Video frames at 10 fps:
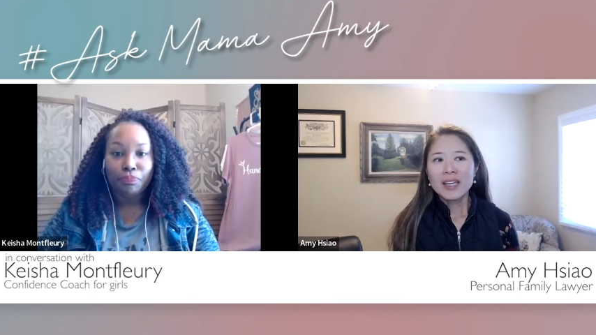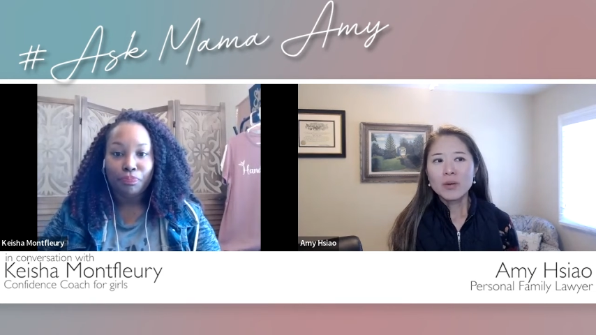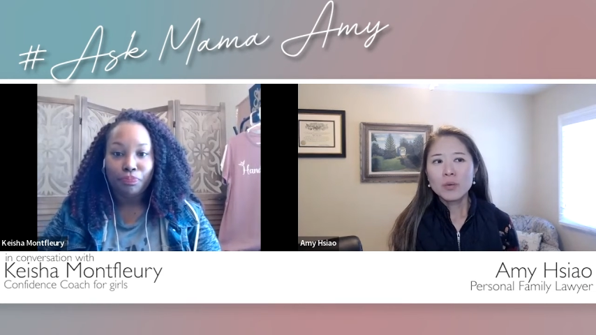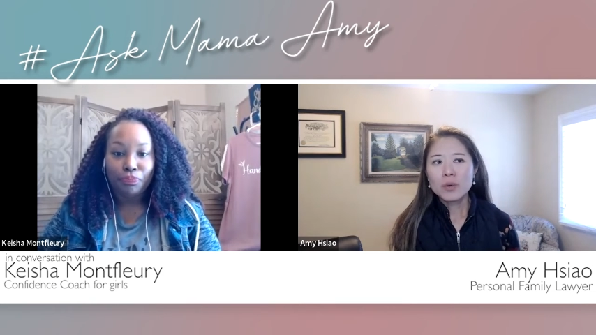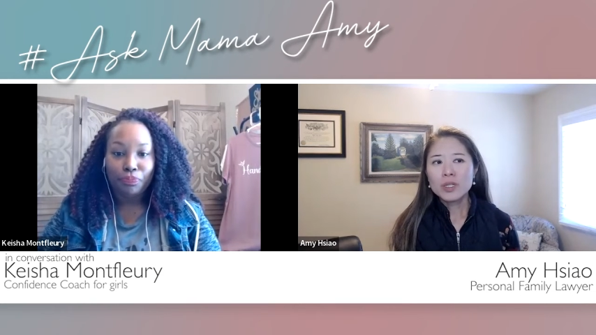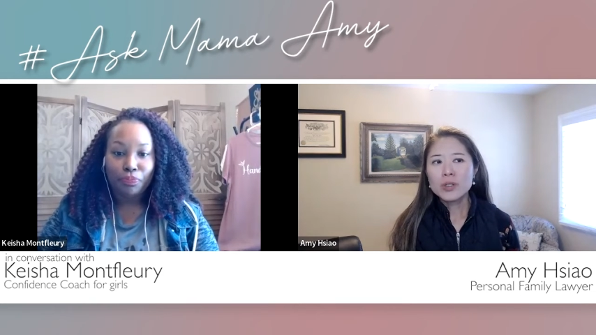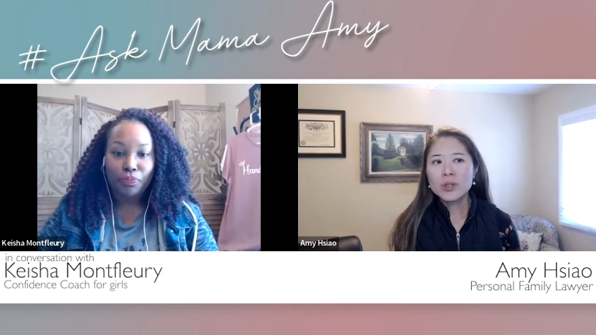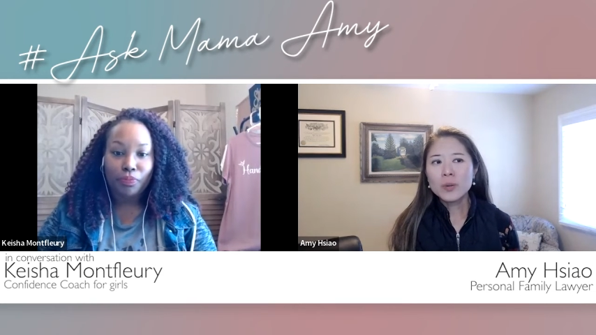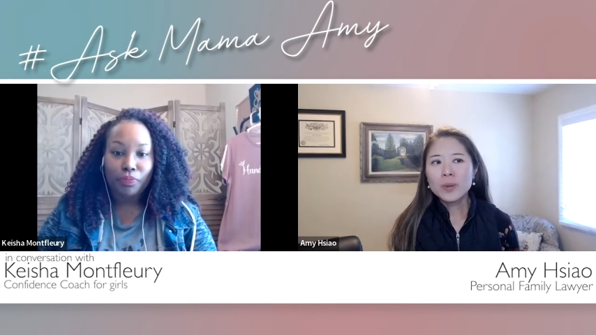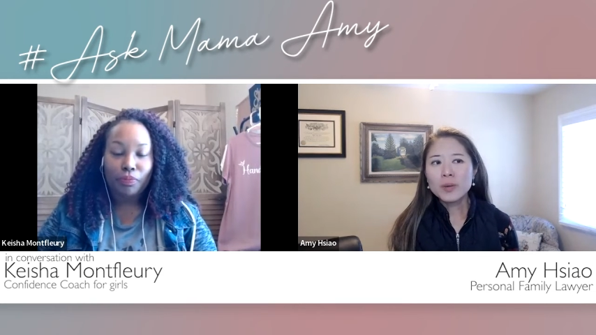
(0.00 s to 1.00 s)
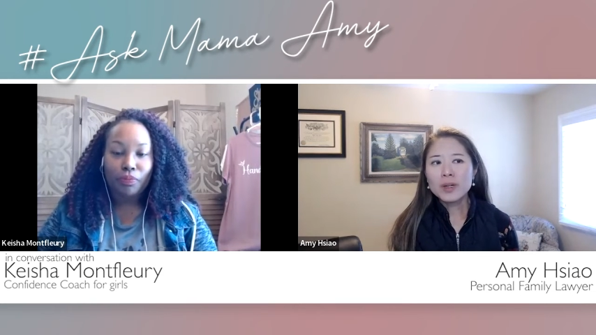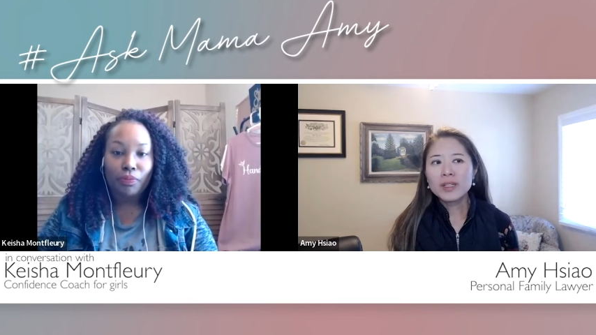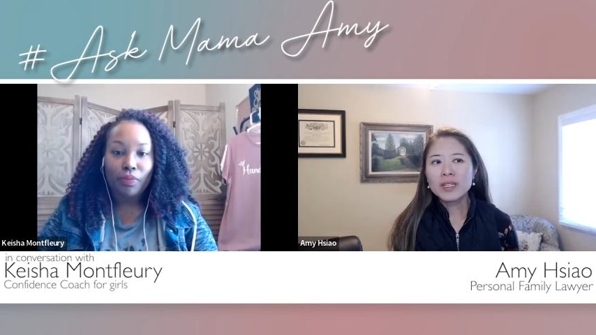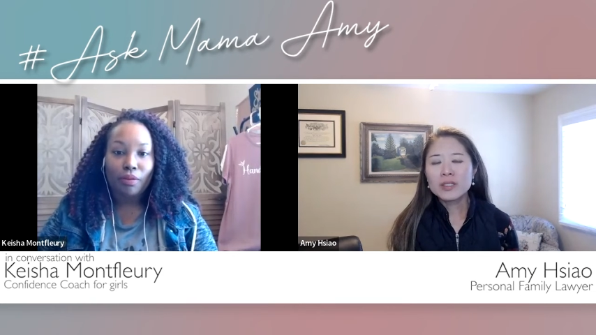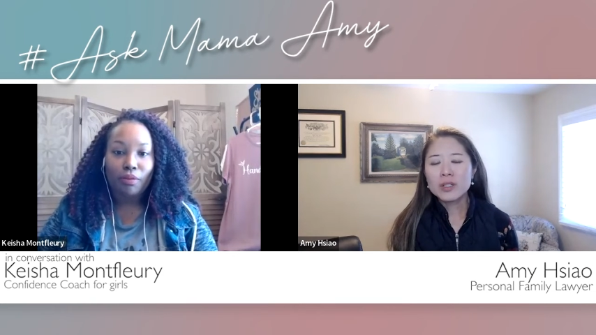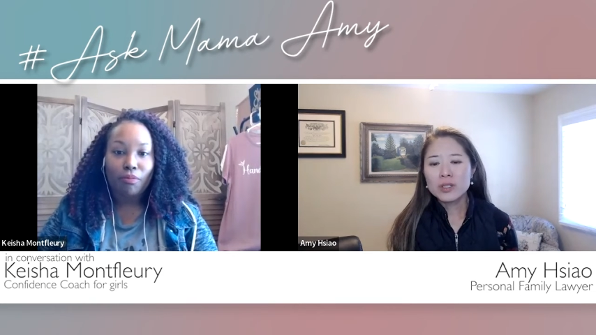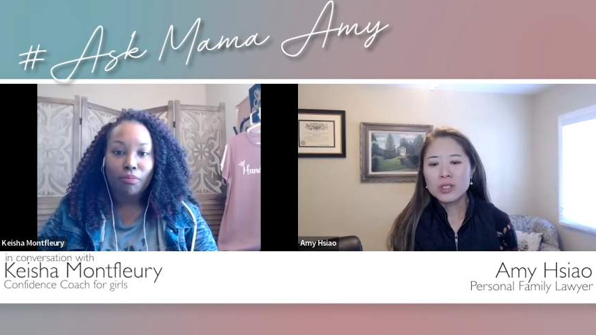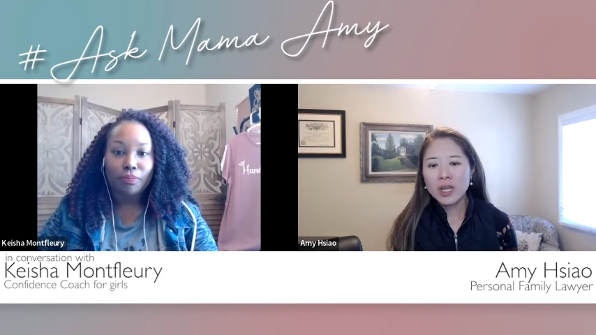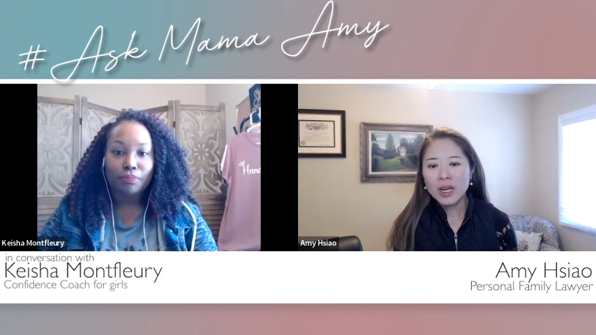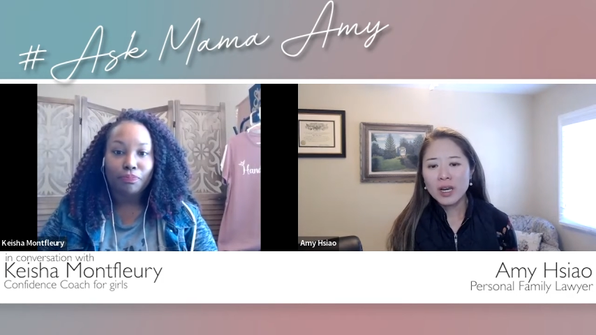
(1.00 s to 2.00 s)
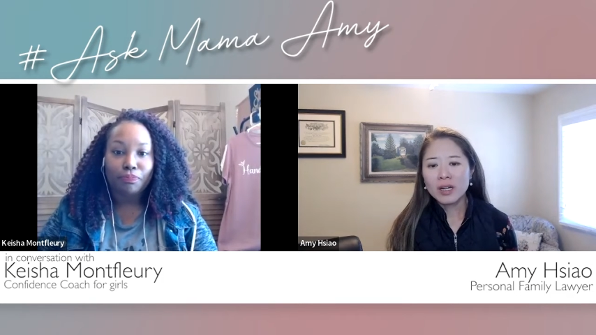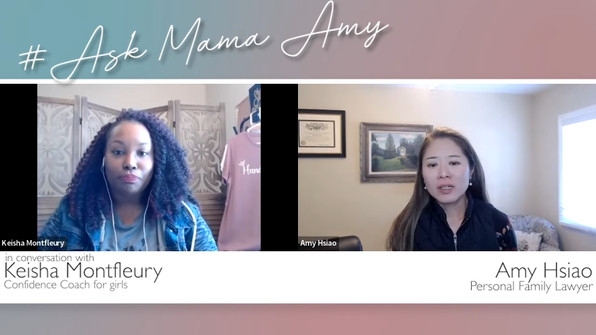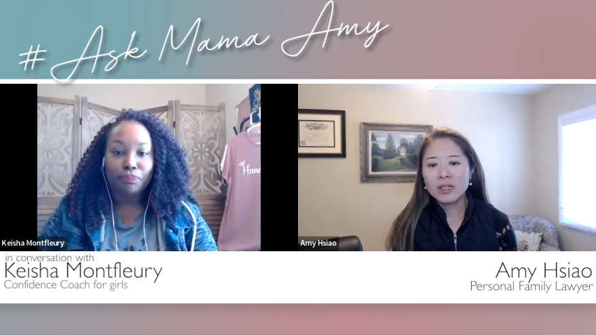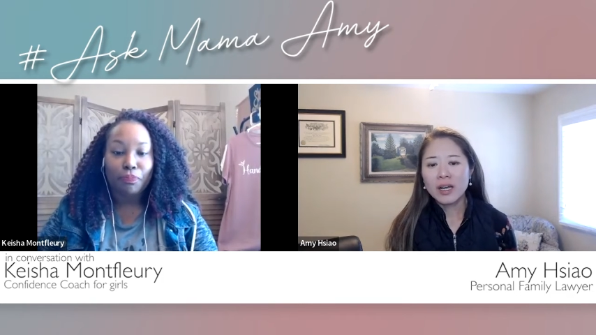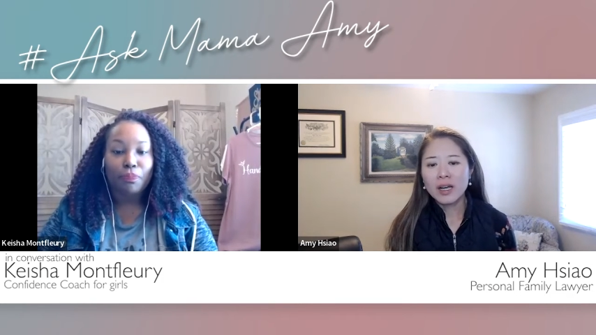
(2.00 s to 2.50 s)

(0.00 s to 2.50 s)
Speaker 1: would you be willing to share,